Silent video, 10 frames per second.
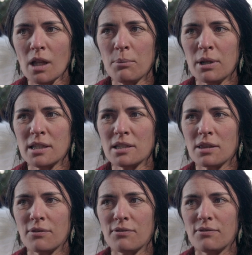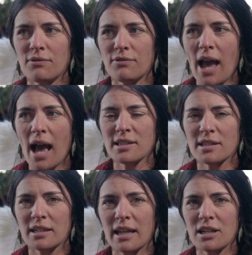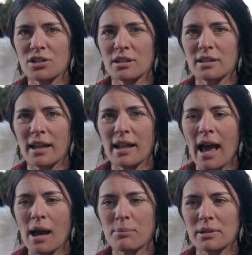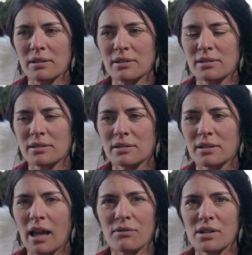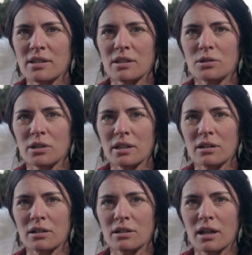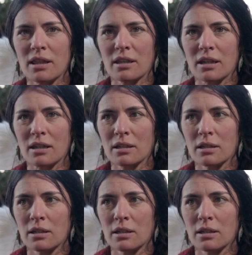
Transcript: but it's the fascination that happens every single year. I think